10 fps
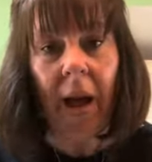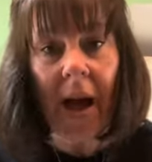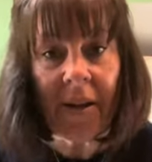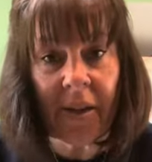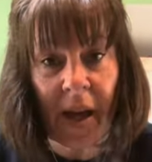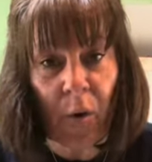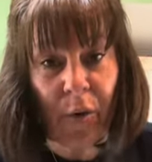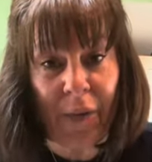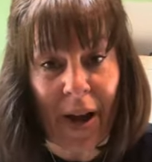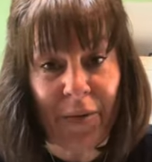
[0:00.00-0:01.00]
And get our
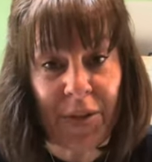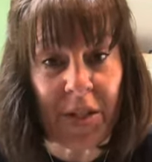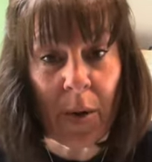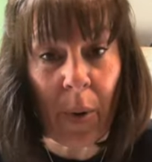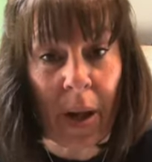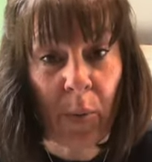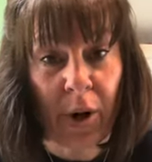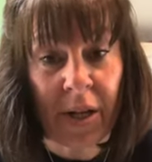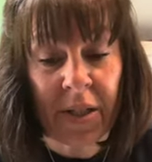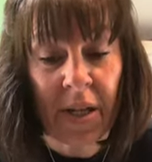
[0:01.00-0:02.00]
fire today while we're
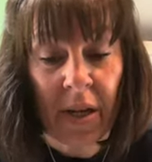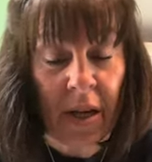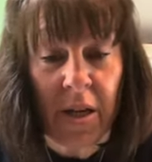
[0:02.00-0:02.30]
at it.